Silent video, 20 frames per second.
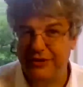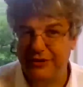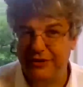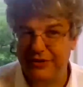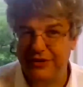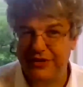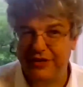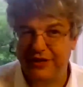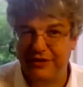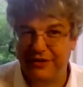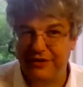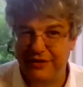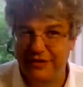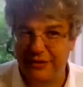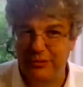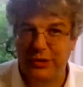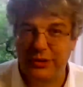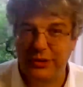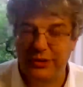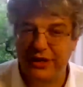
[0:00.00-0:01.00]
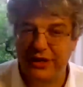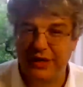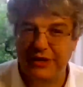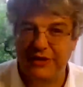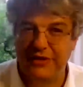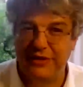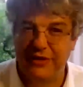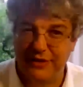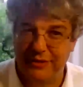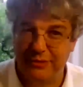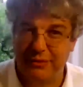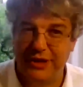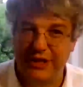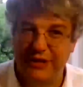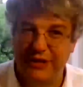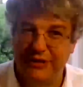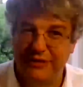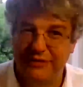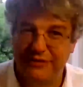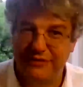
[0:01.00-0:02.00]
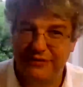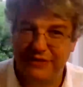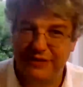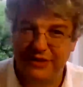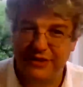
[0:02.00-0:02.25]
true to say that the more testing, the better.